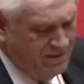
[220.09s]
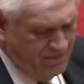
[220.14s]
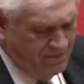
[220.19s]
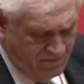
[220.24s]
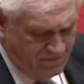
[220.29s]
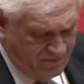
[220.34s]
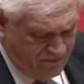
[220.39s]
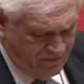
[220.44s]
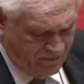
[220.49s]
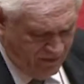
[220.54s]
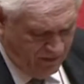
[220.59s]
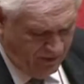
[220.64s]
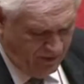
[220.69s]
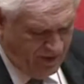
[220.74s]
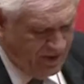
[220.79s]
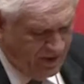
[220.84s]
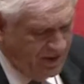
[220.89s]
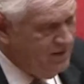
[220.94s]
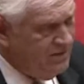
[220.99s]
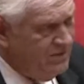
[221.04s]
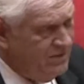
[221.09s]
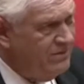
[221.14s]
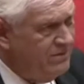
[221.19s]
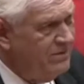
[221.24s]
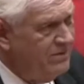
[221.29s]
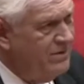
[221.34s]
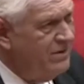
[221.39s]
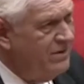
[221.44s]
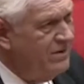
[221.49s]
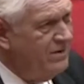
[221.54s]
very
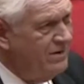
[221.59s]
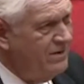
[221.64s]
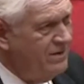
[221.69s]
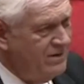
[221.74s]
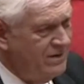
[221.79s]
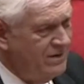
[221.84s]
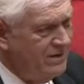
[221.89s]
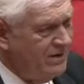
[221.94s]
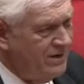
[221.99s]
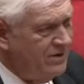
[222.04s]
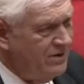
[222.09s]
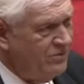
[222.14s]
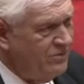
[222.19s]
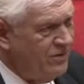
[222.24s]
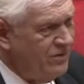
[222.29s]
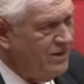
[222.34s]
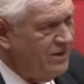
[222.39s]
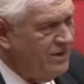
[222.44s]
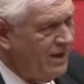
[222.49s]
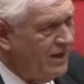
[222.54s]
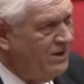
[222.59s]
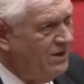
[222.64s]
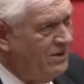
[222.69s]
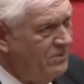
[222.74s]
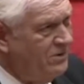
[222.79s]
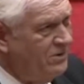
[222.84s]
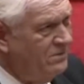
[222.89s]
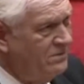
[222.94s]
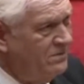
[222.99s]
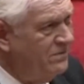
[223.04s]

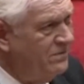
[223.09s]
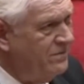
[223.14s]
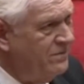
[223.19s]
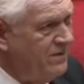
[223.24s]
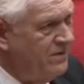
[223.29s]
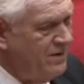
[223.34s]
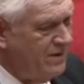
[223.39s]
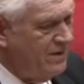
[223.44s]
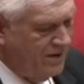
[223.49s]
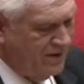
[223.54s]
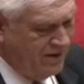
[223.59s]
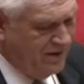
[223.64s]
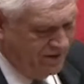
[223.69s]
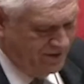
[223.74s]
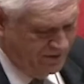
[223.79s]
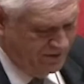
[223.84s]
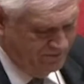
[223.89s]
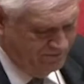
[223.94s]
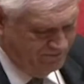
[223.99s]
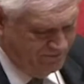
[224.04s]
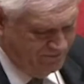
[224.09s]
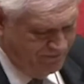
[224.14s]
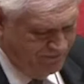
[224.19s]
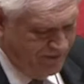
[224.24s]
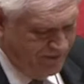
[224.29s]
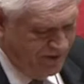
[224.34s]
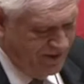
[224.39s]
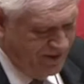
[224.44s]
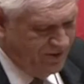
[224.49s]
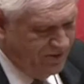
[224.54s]
recyclable.
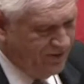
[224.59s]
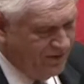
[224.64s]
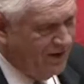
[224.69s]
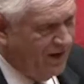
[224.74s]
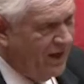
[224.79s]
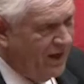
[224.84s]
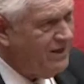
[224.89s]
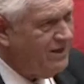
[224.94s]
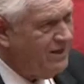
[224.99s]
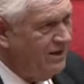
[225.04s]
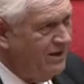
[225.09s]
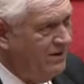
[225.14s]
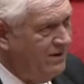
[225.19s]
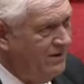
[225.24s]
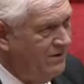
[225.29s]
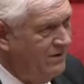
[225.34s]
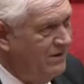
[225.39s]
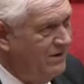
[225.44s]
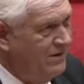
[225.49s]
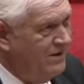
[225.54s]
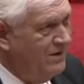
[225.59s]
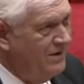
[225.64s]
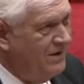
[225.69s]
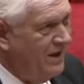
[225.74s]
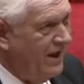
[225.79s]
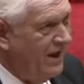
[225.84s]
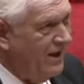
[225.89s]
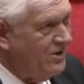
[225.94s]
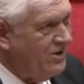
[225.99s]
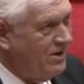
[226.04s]
It's the classic.
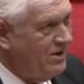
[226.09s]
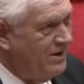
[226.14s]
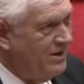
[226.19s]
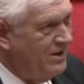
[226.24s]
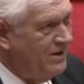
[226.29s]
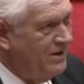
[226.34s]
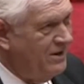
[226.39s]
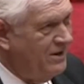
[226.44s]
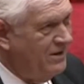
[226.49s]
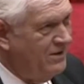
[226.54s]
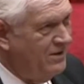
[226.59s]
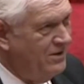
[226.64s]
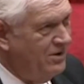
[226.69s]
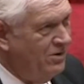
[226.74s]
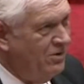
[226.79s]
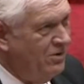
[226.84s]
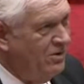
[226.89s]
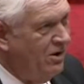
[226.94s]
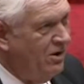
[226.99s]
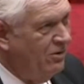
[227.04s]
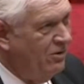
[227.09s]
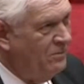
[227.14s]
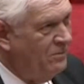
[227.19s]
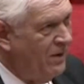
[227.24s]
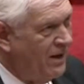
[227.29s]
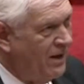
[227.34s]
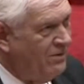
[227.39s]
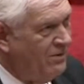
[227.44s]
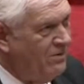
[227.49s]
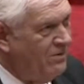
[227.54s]
Actually, the old Coke
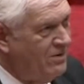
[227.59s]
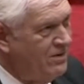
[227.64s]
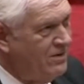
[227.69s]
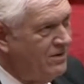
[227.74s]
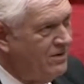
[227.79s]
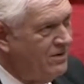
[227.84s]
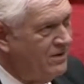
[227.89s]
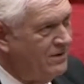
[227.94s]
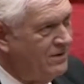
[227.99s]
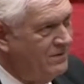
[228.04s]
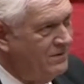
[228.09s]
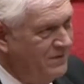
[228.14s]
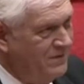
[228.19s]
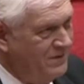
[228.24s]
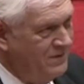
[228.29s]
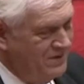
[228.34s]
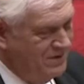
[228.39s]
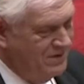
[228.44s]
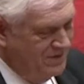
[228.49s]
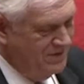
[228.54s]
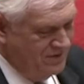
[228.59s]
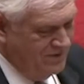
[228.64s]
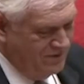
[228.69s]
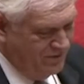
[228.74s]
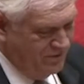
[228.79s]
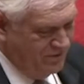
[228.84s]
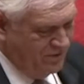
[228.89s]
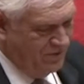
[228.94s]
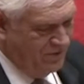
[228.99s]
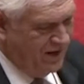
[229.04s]
bottles
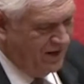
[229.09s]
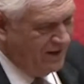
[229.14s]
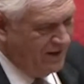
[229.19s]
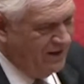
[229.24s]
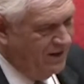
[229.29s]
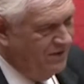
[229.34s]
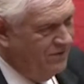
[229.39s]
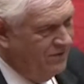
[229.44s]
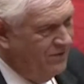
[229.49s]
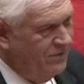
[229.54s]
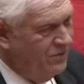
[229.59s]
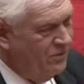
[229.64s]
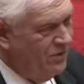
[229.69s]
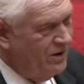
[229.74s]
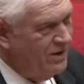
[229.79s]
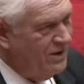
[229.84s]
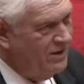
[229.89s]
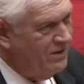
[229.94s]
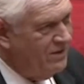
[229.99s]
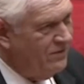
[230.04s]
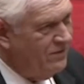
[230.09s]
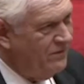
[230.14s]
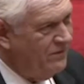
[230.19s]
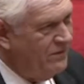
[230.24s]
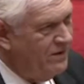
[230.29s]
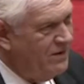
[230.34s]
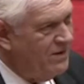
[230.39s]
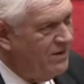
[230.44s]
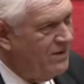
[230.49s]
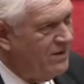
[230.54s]
from the 1940s,
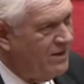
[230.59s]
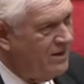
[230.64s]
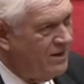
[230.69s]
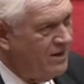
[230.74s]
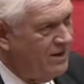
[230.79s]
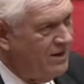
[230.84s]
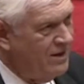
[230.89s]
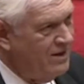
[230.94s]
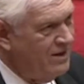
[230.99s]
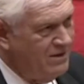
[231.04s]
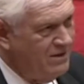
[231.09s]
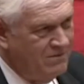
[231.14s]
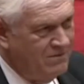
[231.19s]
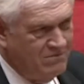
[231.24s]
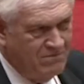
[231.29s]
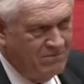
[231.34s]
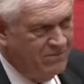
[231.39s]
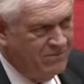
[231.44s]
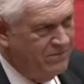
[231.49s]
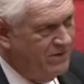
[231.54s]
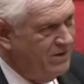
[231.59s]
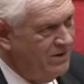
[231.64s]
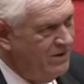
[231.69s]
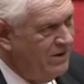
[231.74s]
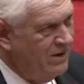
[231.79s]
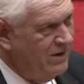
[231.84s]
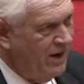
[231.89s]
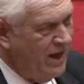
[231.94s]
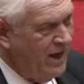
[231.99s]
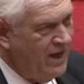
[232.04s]
50s, and 60s.
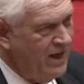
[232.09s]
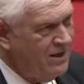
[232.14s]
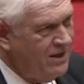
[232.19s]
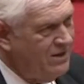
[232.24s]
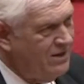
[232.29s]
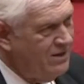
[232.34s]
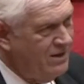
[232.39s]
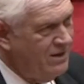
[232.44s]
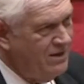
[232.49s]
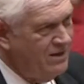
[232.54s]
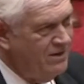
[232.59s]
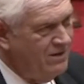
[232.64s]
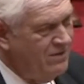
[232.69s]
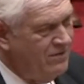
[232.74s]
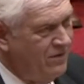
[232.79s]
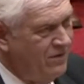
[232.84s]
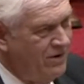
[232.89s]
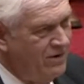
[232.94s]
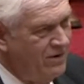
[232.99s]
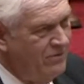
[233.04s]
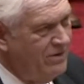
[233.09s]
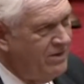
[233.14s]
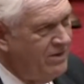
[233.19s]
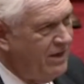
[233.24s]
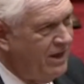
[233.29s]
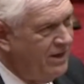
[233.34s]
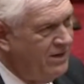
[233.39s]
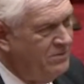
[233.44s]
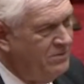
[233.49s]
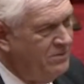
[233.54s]
Glass is very
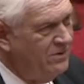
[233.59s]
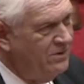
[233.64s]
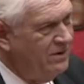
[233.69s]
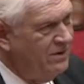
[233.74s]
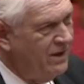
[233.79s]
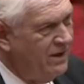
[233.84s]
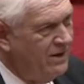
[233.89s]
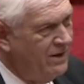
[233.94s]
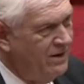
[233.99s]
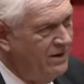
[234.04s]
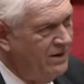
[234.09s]
recyclable, and